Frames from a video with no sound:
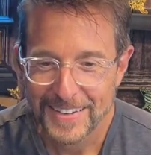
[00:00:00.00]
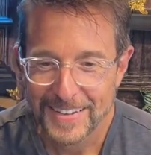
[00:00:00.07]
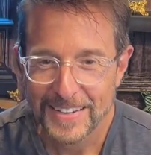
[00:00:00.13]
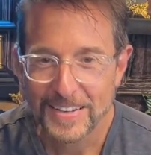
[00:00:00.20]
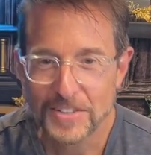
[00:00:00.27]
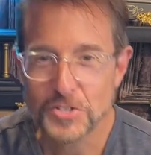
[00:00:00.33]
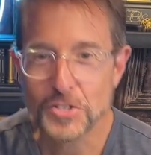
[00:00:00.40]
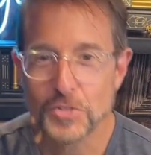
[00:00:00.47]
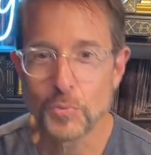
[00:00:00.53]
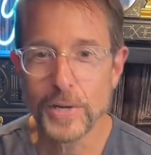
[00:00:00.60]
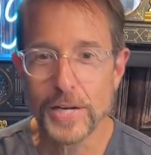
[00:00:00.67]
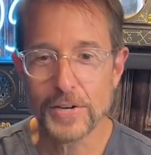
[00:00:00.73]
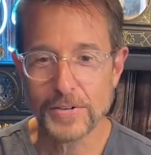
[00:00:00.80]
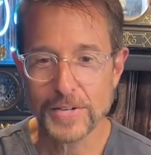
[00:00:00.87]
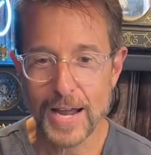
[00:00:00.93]
It's just
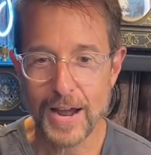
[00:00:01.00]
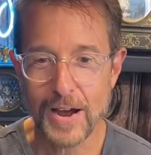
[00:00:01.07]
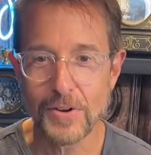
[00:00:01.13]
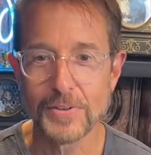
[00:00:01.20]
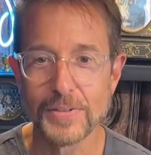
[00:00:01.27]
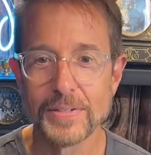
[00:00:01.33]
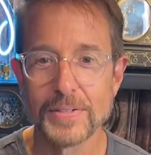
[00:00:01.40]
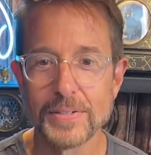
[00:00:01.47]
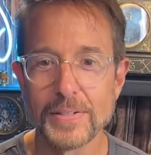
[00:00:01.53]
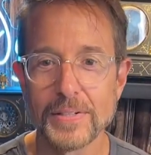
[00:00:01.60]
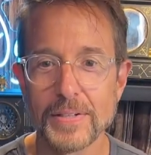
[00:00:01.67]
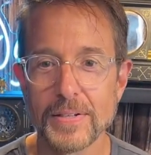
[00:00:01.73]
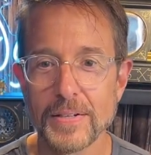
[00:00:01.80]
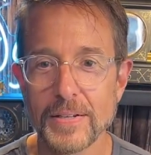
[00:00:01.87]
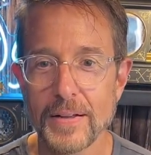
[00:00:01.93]
weird now.
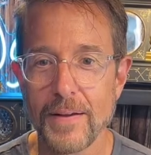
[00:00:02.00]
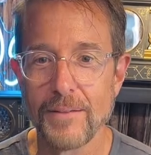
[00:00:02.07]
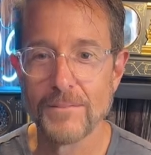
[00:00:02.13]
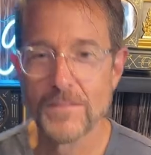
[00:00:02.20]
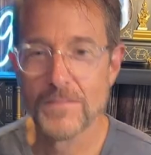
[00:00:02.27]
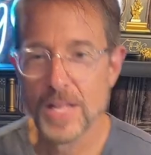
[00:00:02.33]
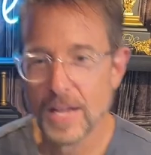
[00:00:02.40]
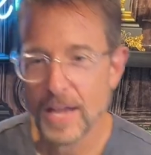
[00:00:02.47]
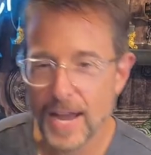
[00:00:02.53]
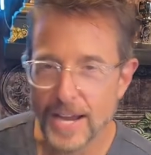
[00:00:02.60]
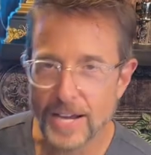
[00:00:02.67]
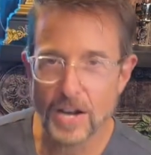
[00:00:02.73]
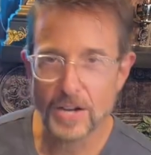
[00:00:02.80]
Hang on,